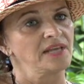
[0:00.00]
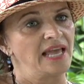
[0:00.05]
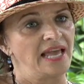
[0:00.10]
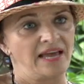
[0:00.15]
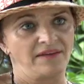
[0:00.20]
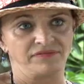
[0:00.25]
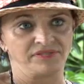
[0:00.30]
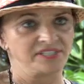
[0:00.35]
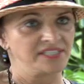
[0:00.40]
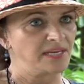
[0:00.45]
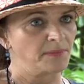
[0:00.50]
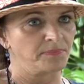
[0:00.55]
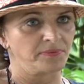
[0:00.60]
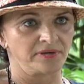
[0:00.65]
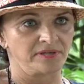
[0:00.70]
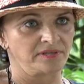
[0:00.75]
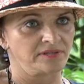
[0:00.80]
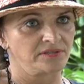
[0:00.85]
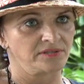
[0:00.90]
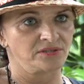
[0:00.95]
have
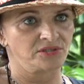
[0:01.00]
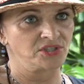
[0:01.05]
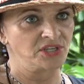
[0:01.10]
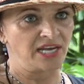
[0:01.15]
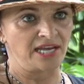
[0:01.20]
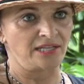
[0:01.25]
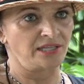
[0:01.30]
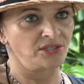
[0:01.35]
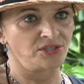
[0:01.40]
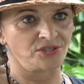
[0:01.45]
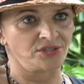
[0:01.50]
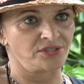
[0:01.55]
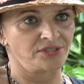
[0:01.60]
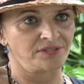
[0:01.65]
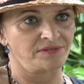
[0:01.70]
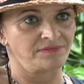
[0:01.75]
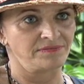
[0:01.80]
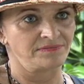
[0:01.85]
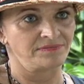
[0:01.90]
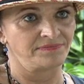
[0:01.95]
separate
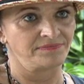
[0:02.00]
challenges.